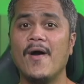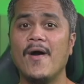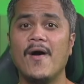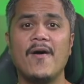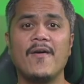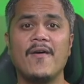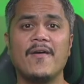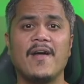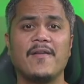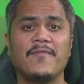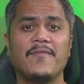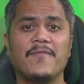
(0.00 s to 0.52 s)

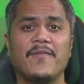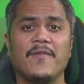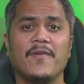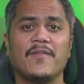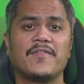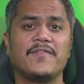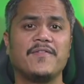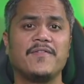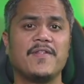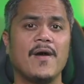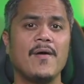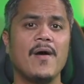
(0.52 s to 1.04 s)
Alright folks,
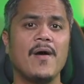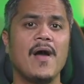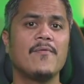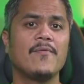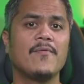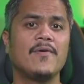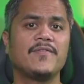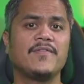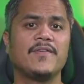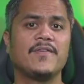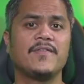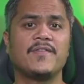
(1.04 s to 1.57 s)
now I
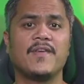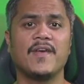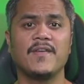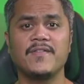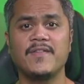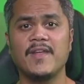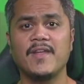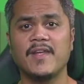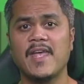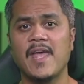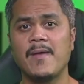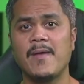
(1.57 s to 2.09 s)
want to test
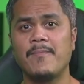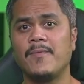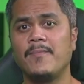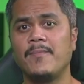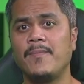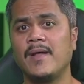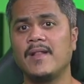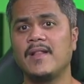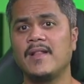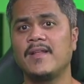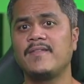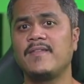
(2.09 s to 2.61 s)
the
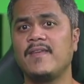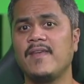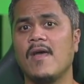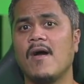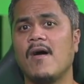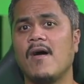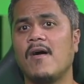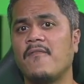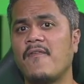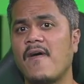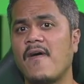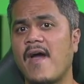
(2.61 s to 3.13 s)
capability of